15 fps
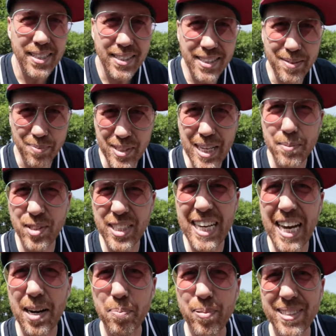Sometimes you
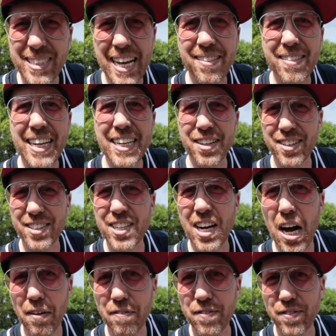gotta pretend that you're
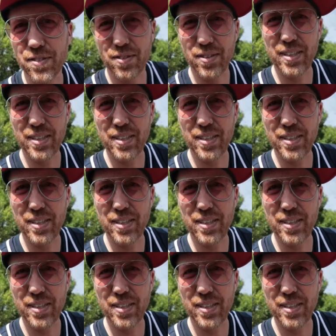tough,